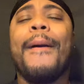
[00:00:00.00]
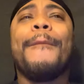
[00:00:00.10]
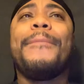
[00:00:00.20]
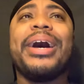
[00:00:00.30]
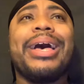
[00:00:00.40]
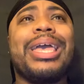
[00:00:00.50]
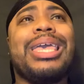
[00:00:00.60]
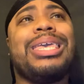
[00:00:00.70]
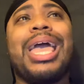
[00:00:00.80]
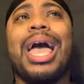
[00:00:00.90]
But
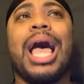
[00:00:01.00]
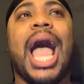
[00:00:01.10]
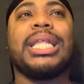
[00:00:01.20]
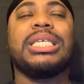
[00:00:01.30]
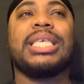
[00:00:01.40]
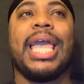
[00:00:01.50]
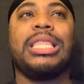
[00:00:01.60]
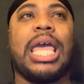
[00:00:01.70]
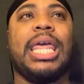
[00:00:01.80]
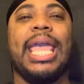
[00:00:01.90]
yeah, I just
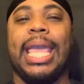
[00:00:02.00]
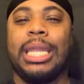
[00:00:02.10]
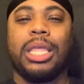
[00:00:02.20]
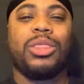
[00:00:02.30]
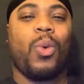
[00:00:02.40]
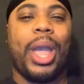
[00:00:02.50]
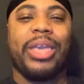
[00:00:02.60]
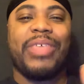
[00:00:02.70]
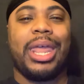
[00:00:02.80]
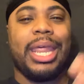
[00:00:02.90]
hate that it ended the
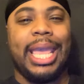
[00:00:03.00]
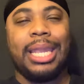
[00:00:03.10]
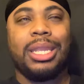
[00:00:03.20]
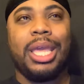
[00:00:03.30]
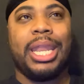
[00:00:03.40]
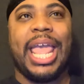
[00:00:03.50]
way that it ended,